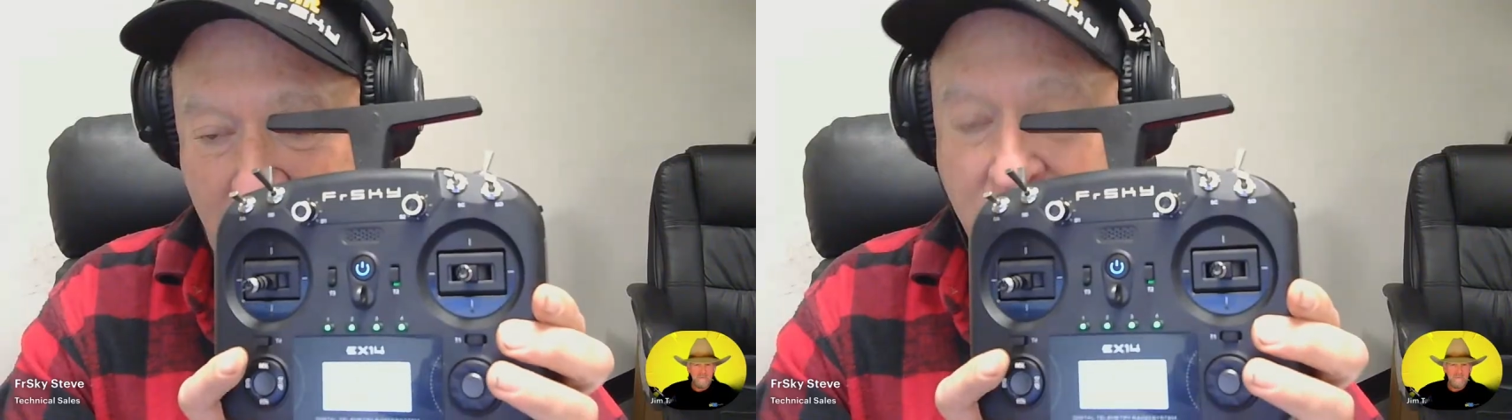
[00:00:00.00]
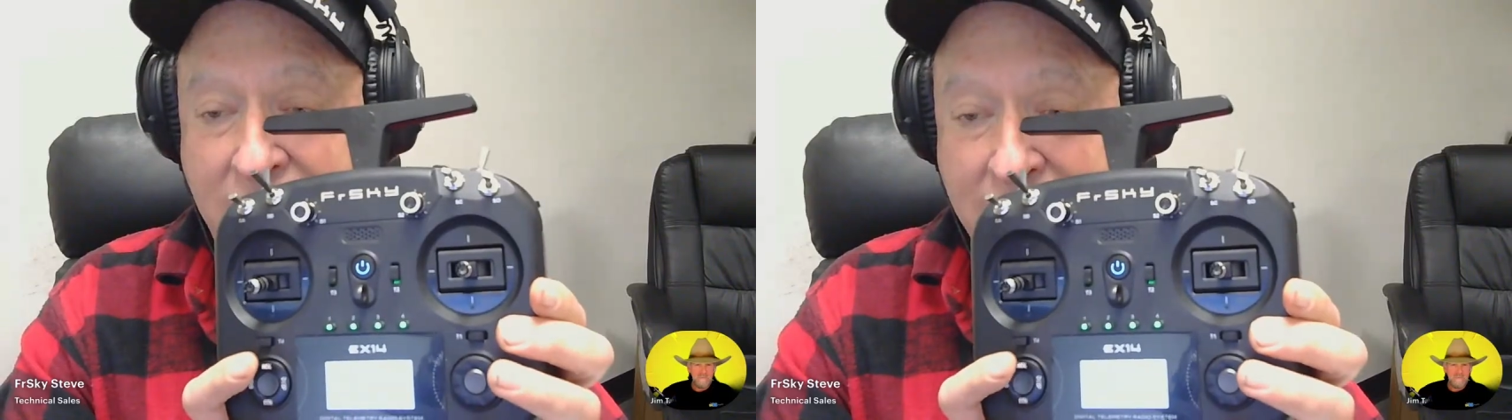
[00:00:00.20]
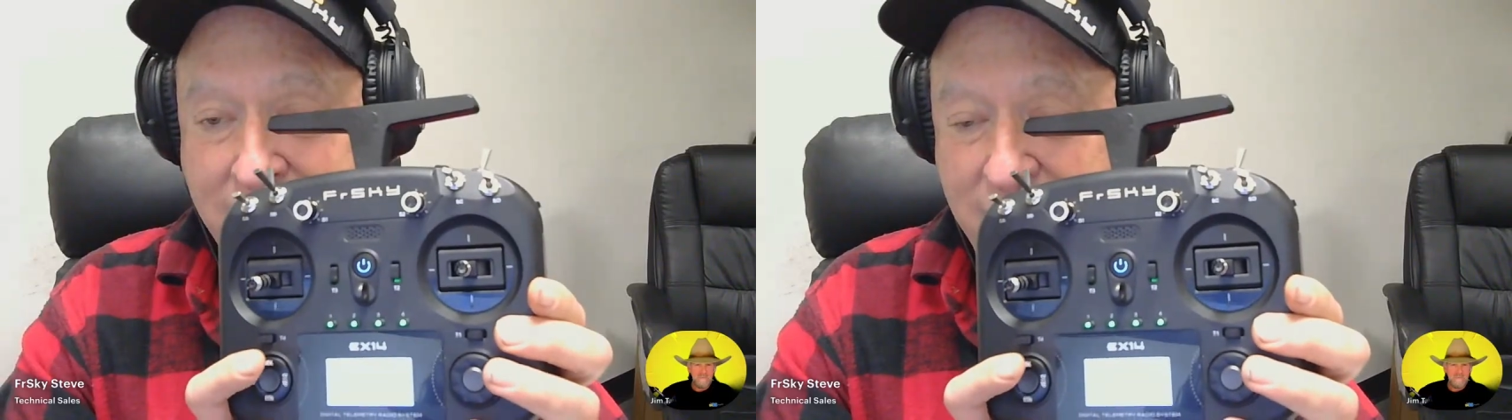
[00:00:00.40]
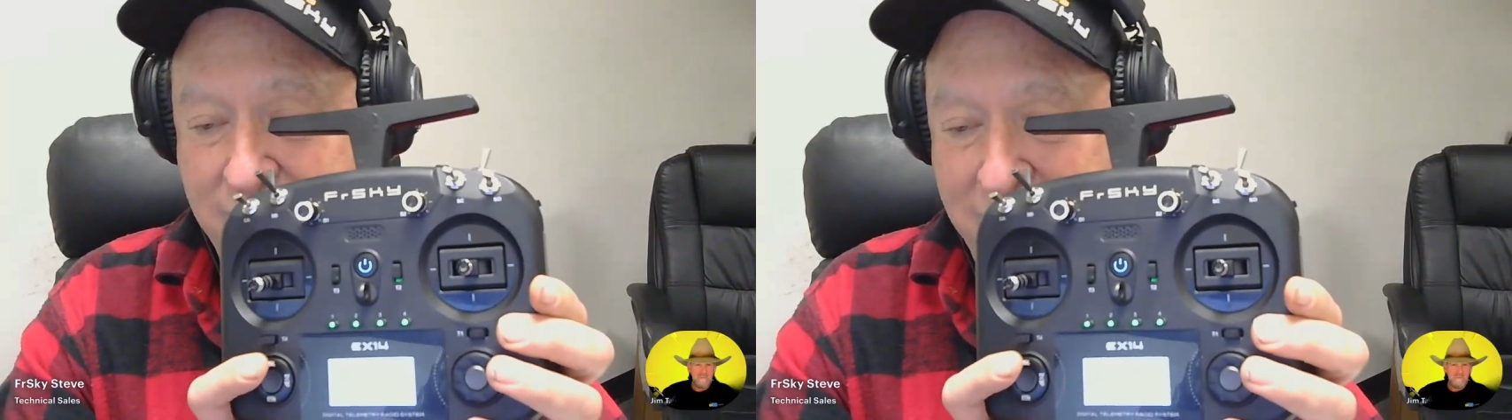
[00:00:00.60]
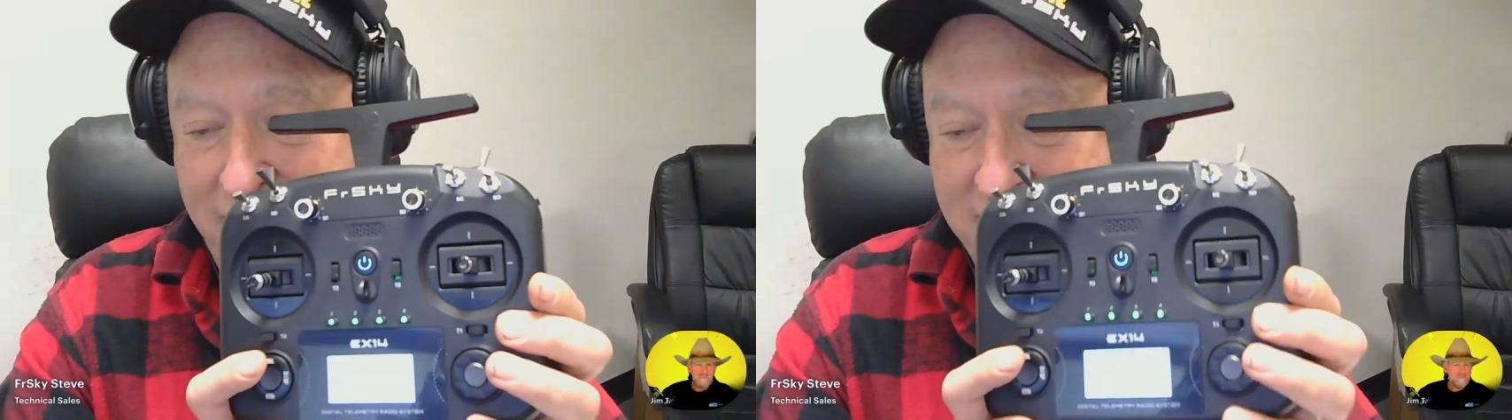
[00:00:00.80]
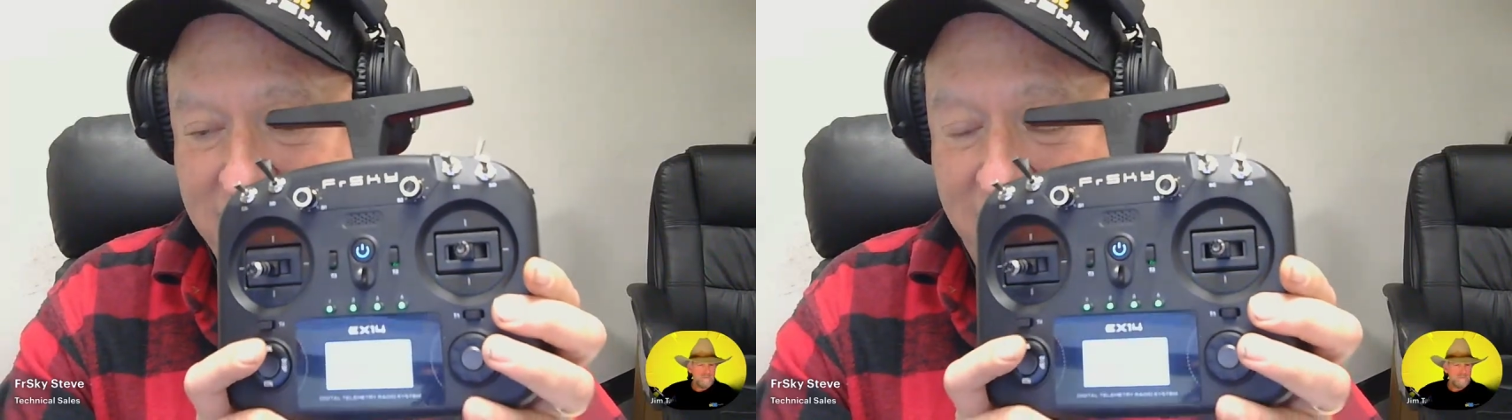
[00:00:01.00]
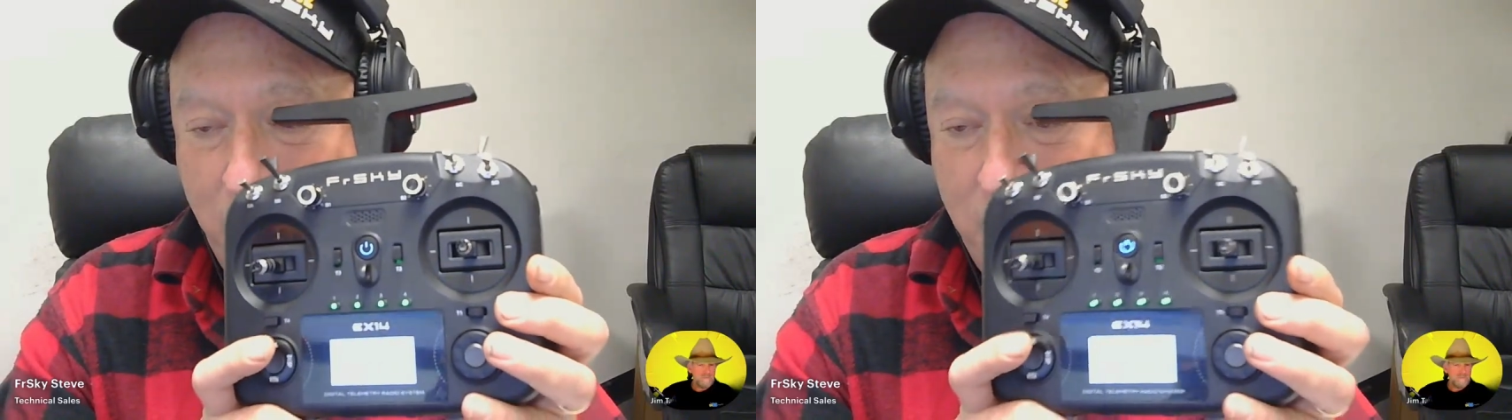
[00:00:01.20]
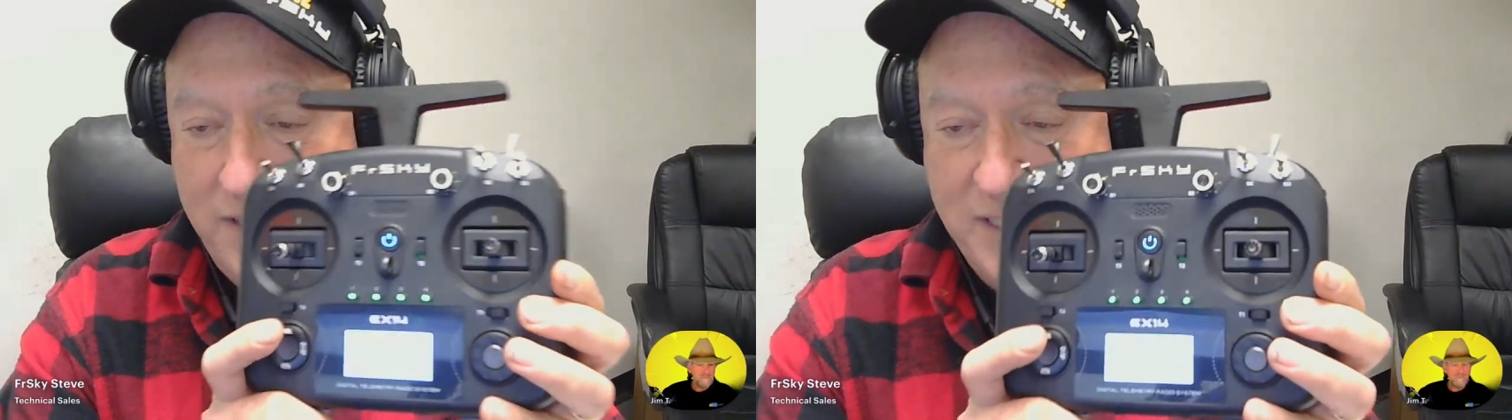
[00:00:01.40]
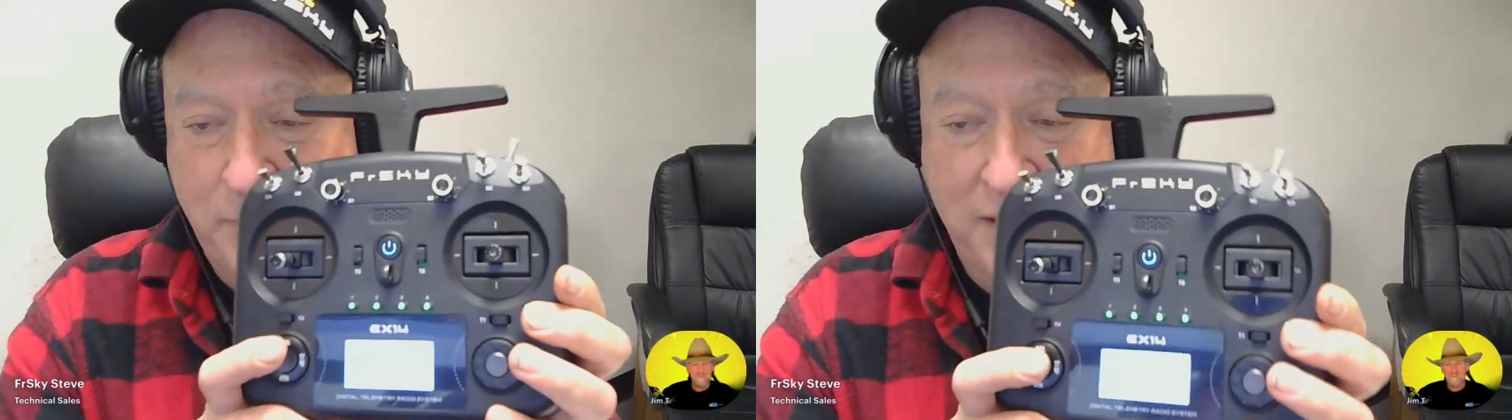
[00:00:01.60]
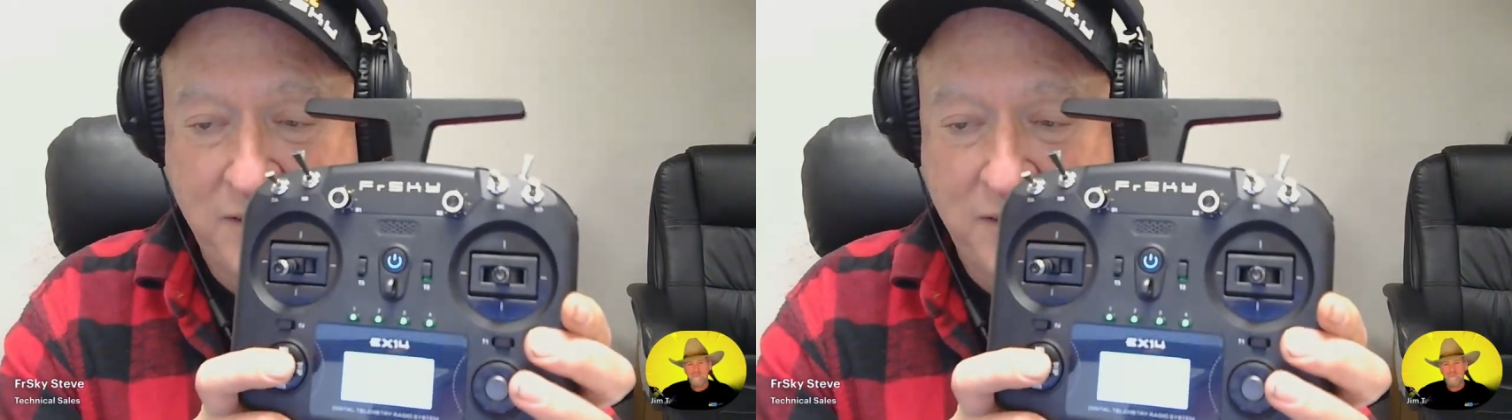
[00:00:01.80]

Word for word: a lot of the things that you would expect